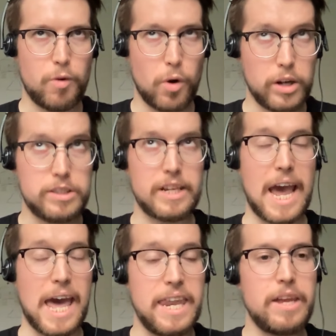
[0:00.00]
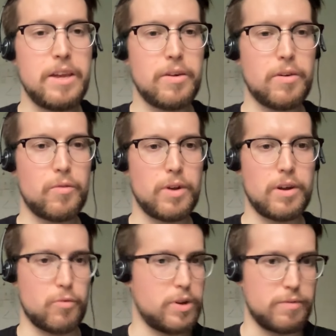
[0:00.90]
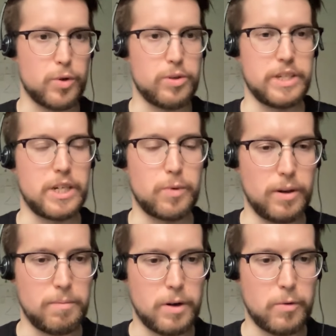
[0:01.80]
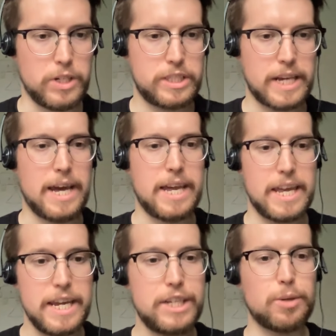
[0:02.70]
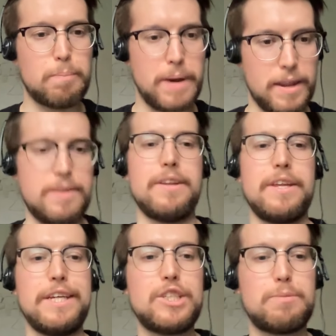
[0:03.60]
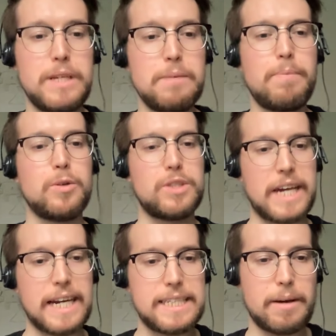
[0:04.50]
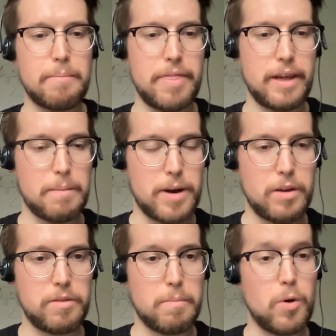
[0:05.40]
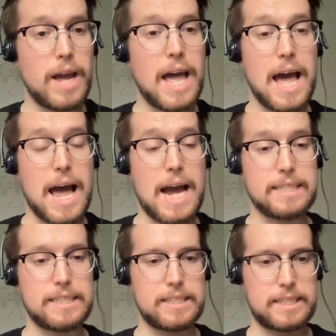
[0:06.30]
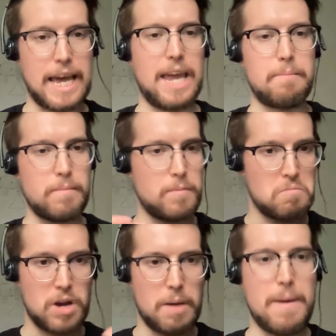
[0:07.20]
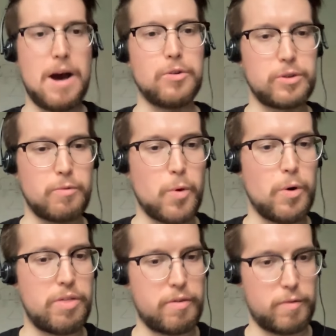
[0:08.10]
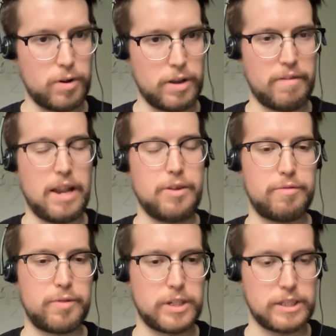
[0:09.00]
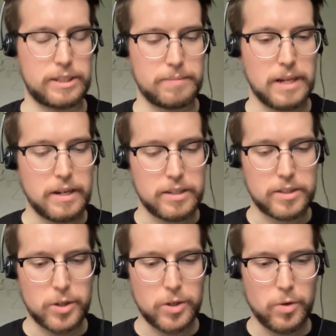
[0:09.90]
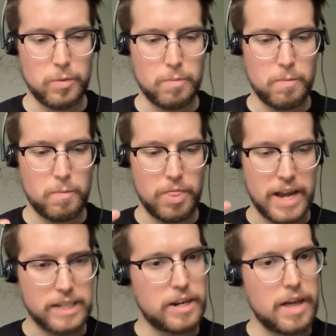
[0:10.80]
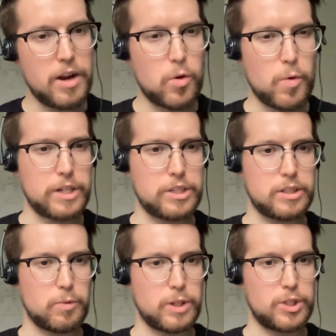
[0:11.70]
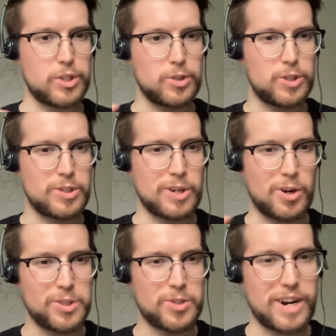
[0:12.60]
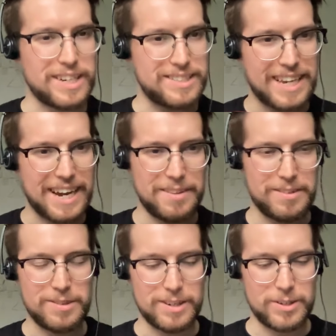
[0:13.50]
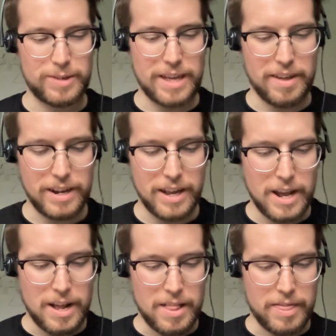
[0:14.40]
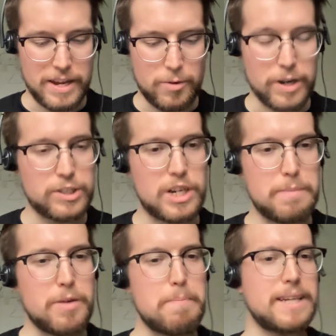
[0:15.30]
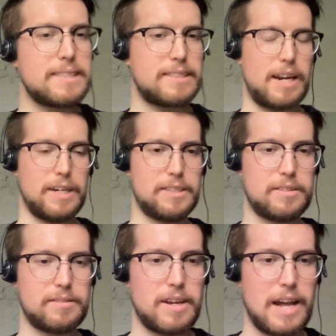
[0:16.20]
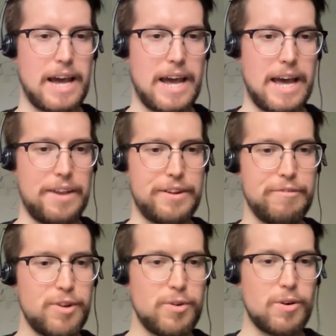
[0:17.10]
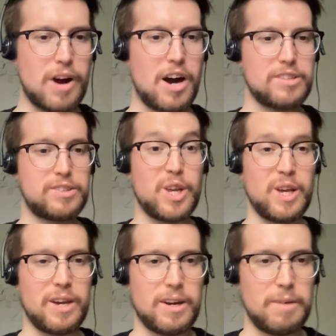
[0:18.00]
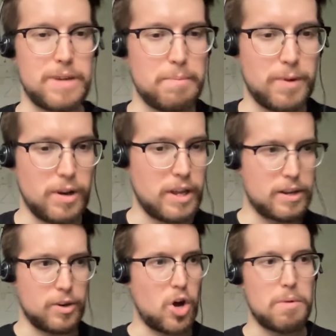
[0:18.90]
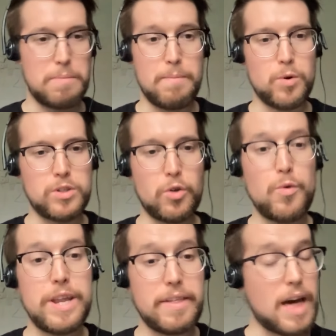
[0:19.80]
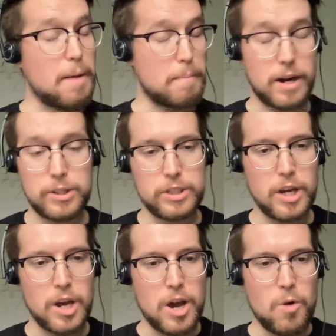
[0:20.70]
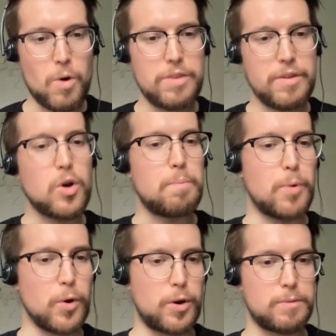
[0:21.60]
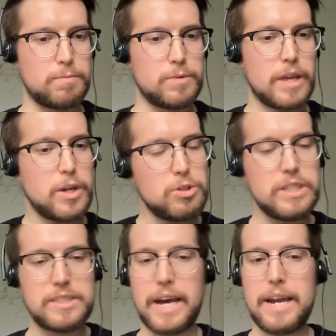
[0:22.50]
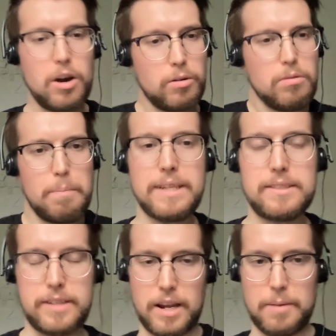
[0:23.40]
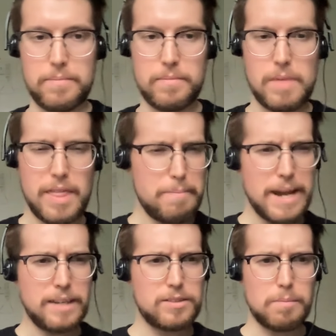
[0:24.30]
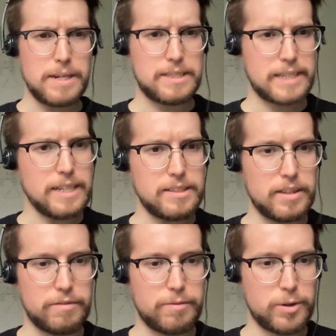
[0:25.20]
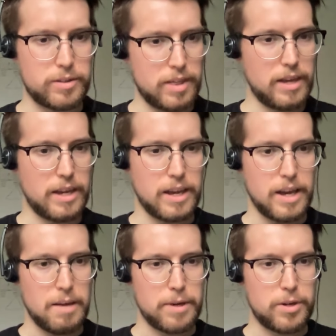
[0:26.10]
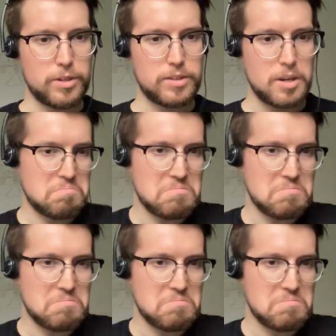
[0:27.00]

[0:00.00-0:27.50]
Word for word: For us, any uh, review is equal. We say each opinion, each people who say something about the book has the same amount of worth and value for us. So there's another question which you also asked kind of uh, together, the question about bestsellers. And if you asking a uh, people like normal people who's not reading that much, what is a good book? They usually say, oh, a bestseller. And that makes complete sense in the first thinking because